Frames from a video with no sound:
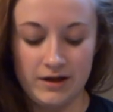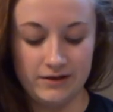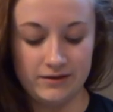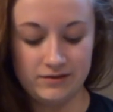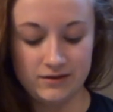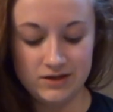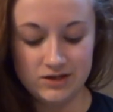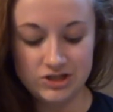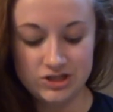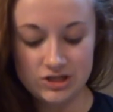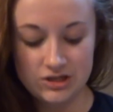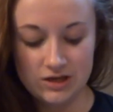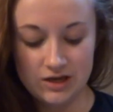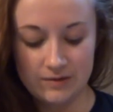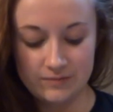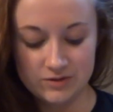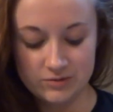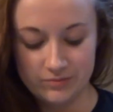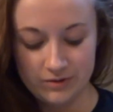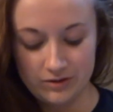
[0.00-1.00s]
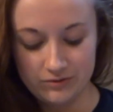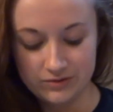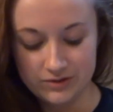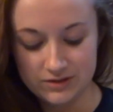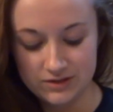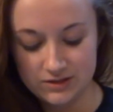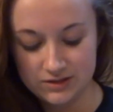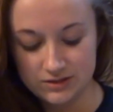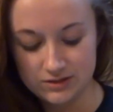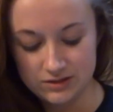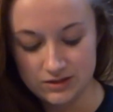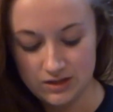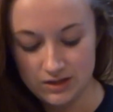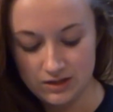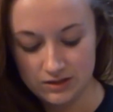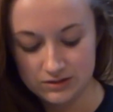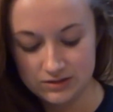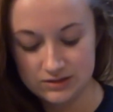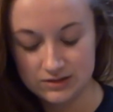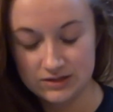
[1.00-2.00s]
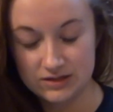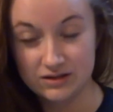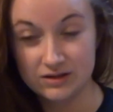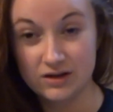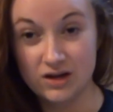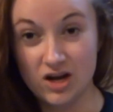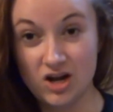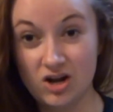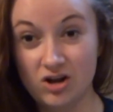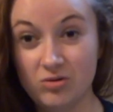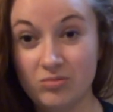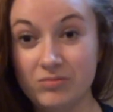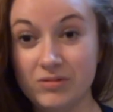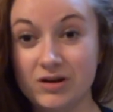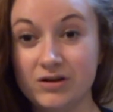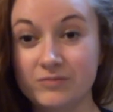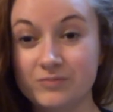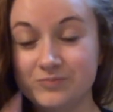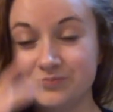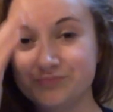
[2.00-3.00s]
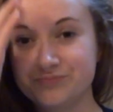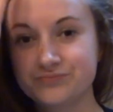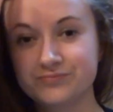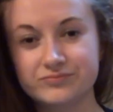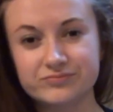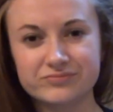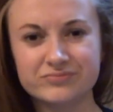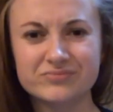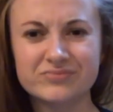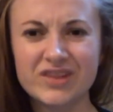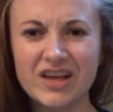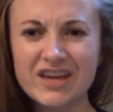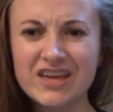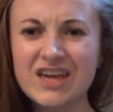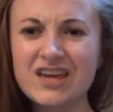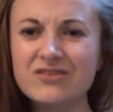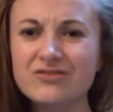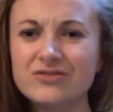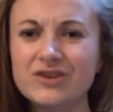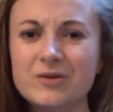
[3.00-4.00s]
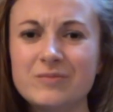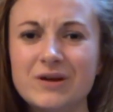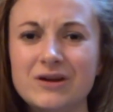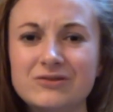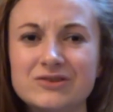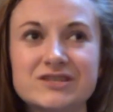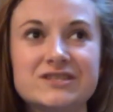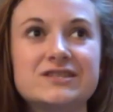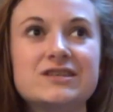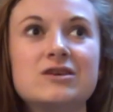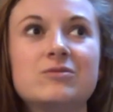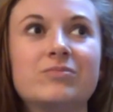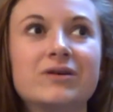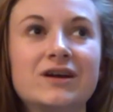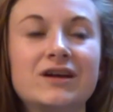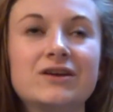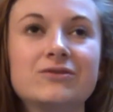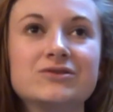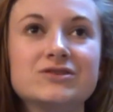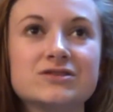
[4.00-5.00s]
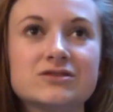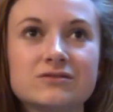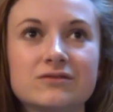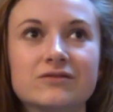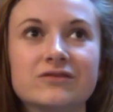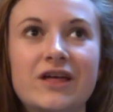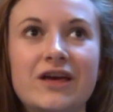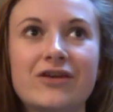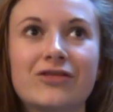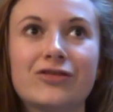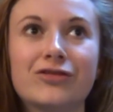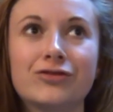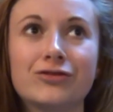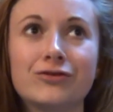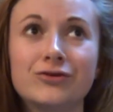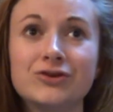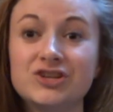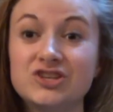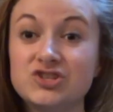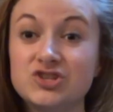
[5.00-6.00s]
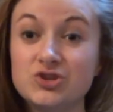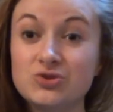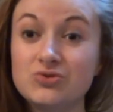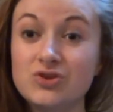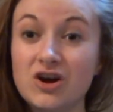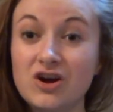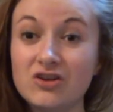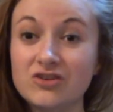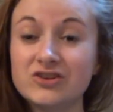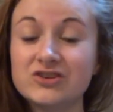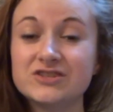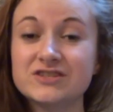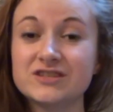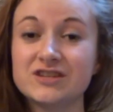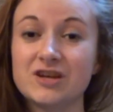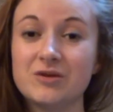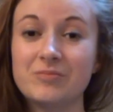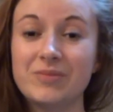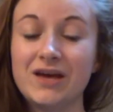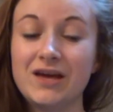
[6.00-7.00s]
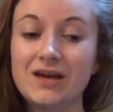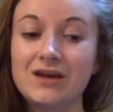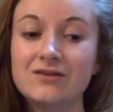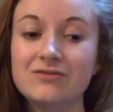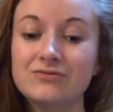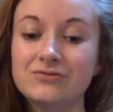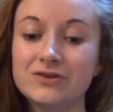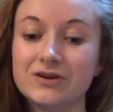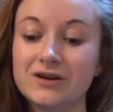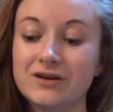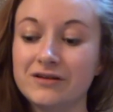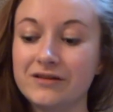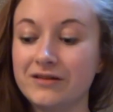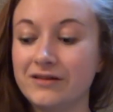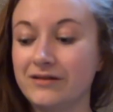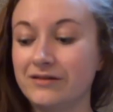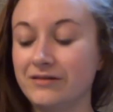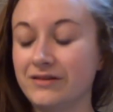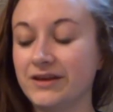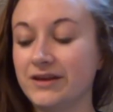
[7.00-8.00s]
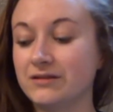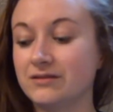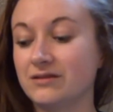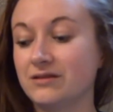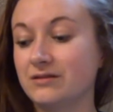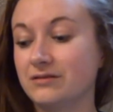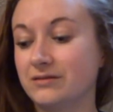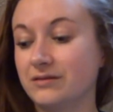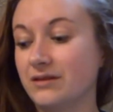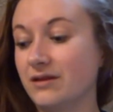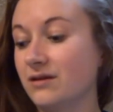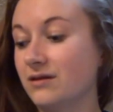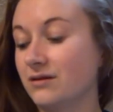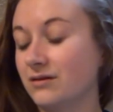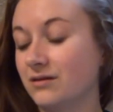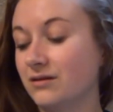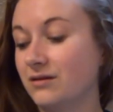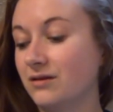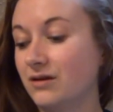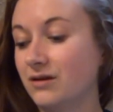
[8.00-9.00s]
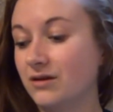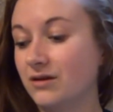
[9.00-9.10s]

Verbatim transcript: I think she kept my receipt. Um, I can't find my receipt, but it was like $32 and I paid for like the